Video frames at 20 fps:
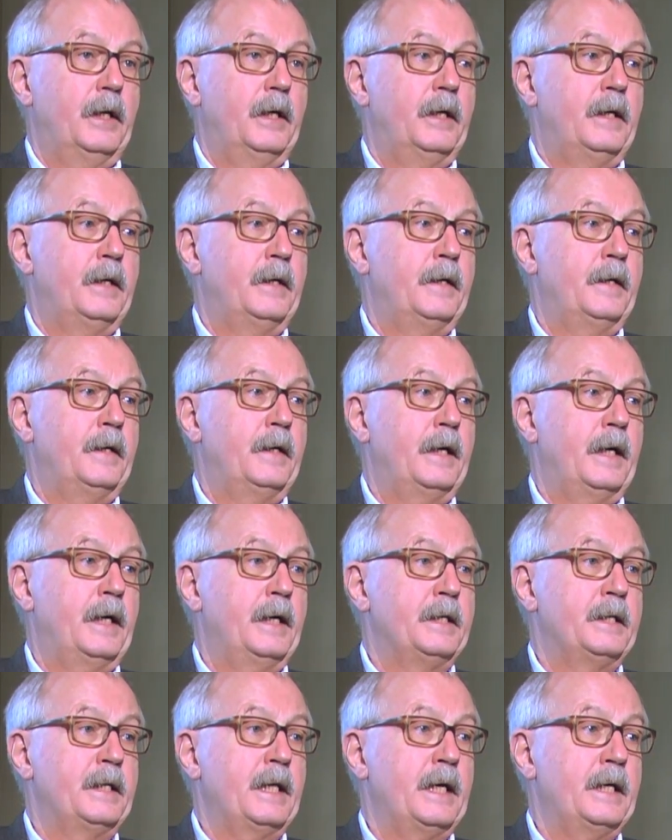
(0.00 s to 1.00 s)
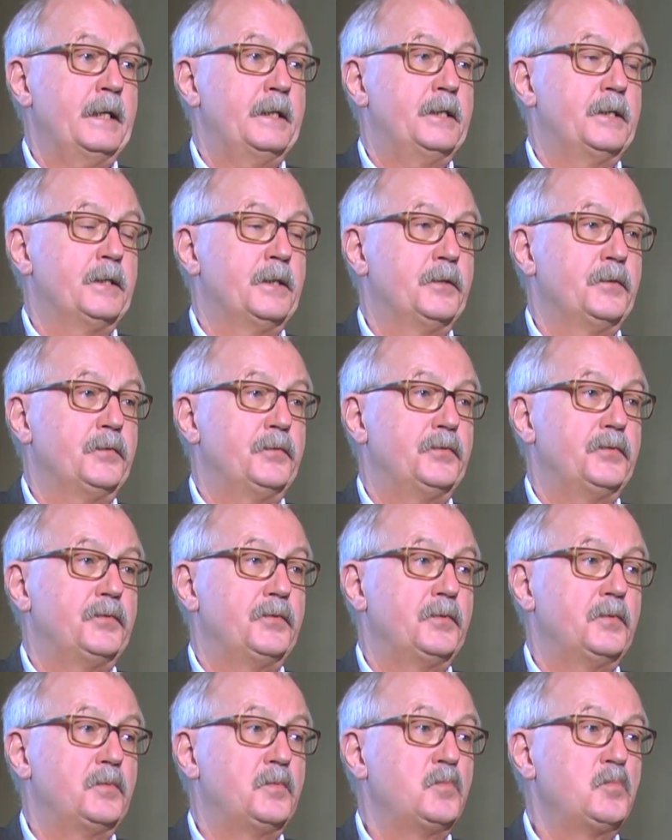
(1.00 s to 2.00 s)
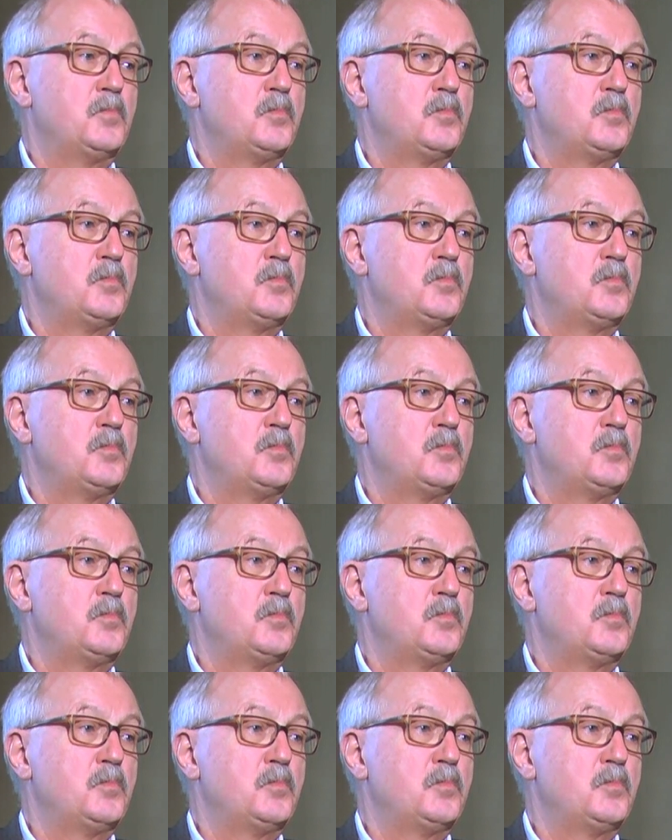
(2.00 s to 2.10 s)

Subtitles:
And that sort of